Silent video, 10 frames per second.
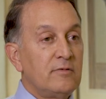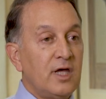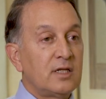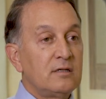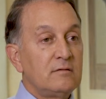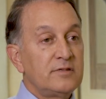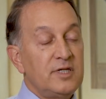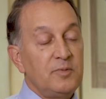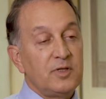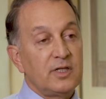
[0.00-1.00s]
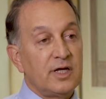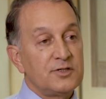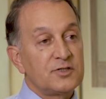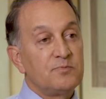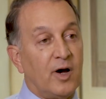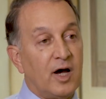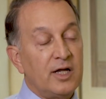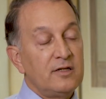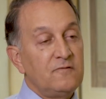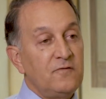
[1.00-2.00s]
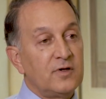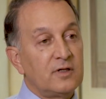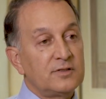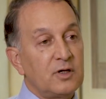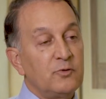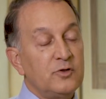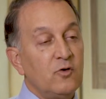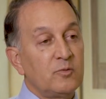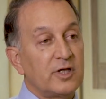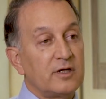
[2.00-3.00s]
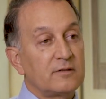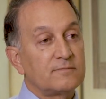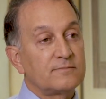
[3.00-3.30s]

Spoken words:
Then, typically I just bond and fill as I would normally.